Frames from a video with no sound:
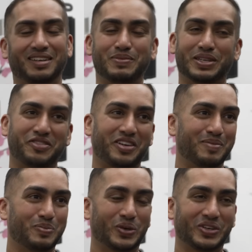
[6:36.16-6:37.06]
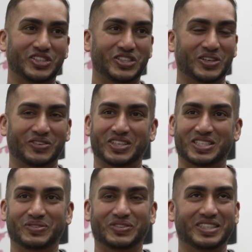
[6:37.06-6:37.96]
I've been a fanboy of GTR
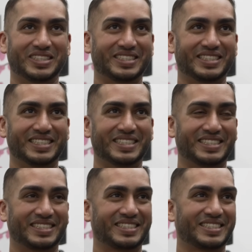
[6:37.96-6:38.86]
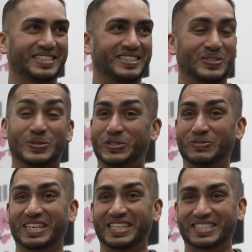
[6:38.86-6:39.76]
Festival since
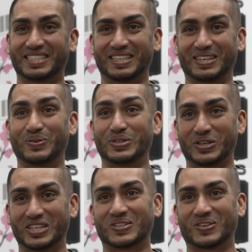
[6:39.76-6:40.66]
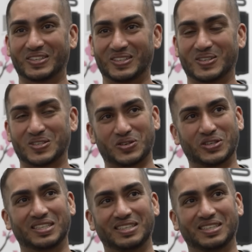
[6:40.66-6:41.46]
YouTube days when you guys started in Australia,